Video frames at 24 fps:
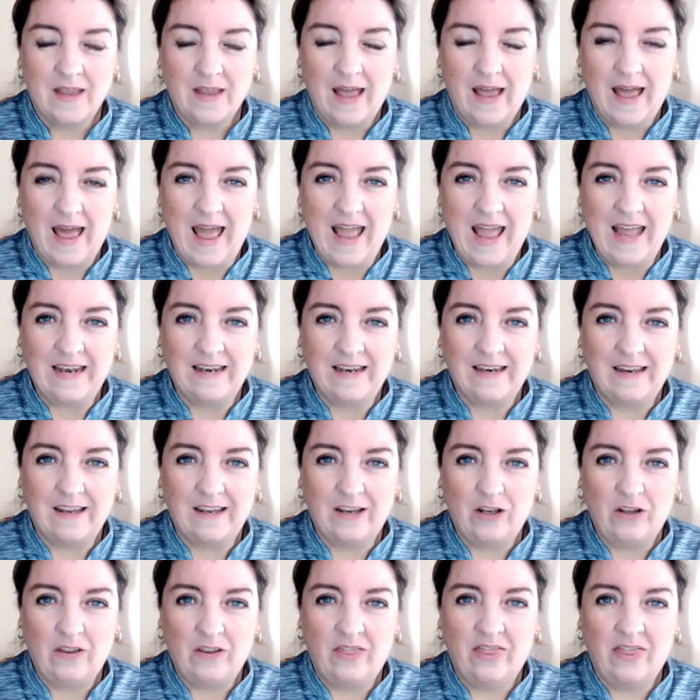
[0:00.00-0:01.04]

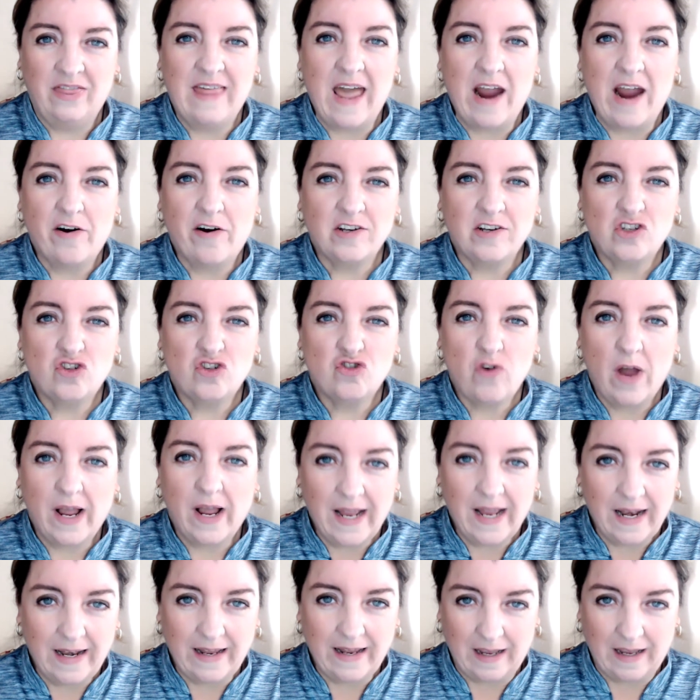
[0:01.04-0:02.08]
and they're
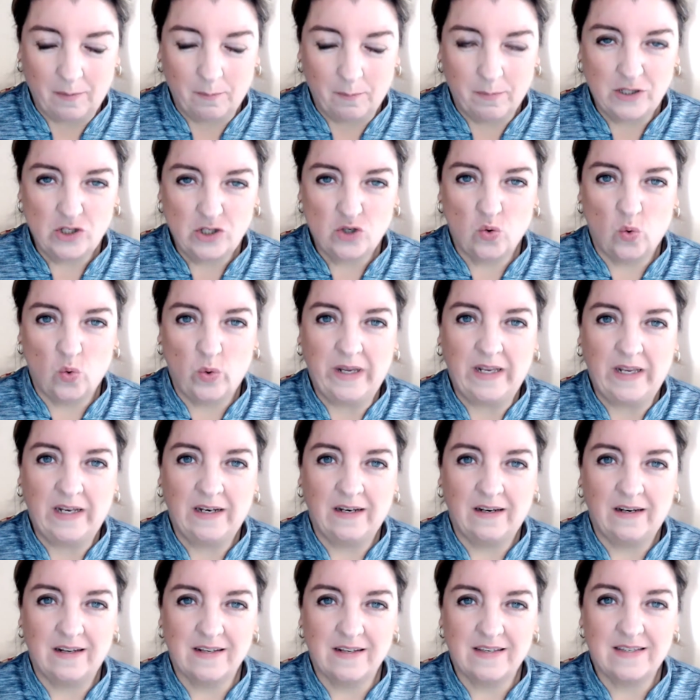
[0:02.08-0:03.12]
struggling
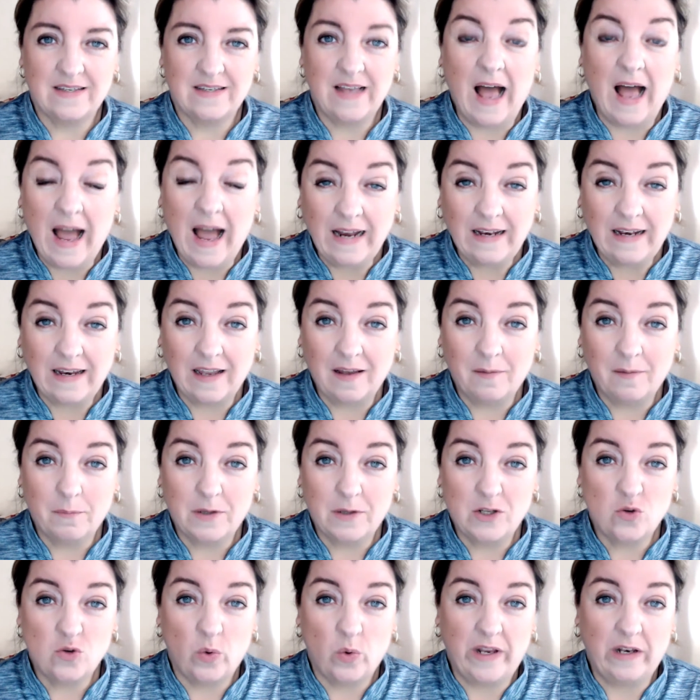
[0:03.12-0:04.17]
between deciding
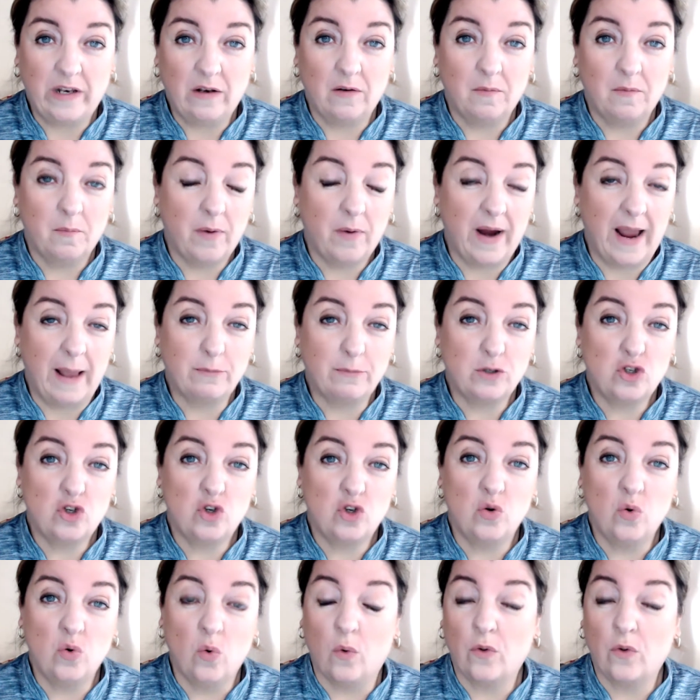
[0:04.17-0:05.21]
between perhaps
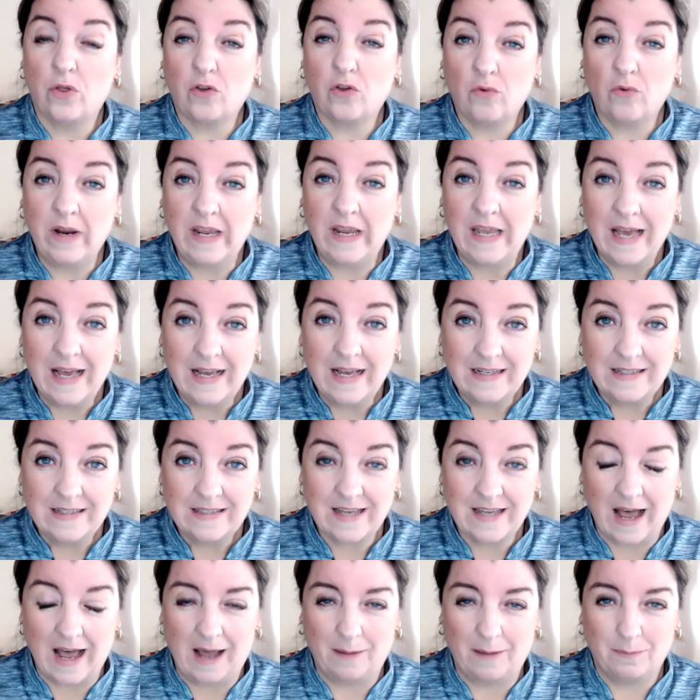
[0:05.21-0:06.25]
2 or 3
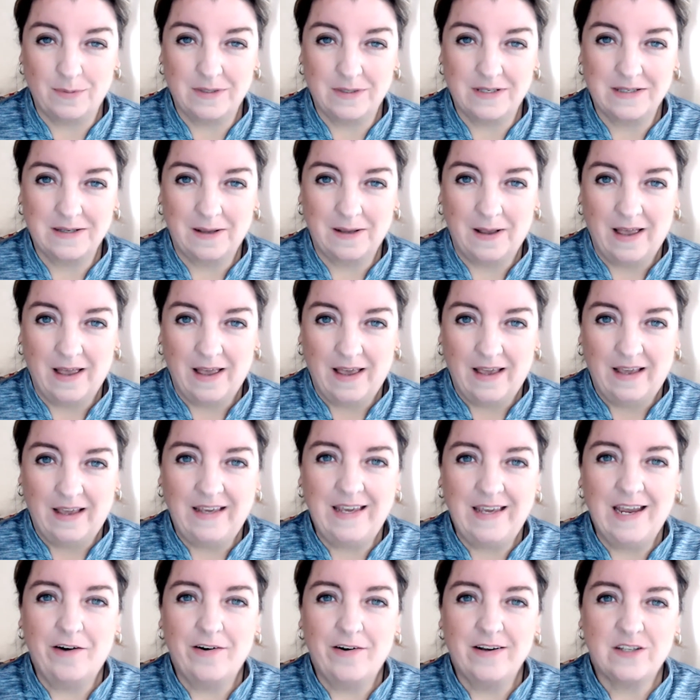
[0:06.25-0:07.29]
types?
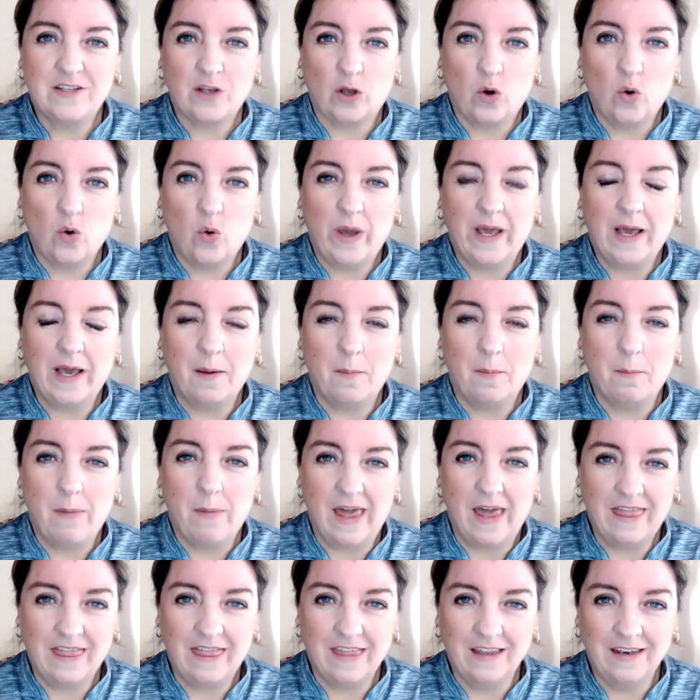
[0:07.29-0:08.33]
Here is a quick
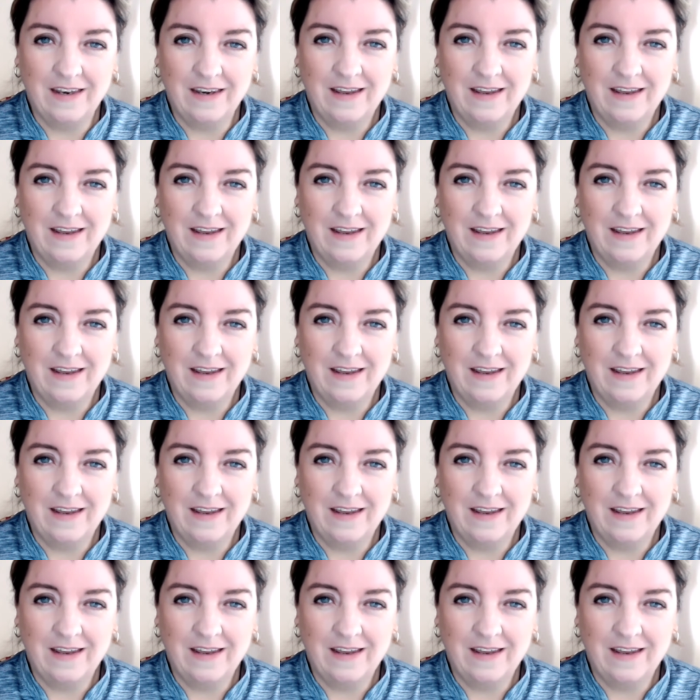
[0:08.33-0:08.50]
method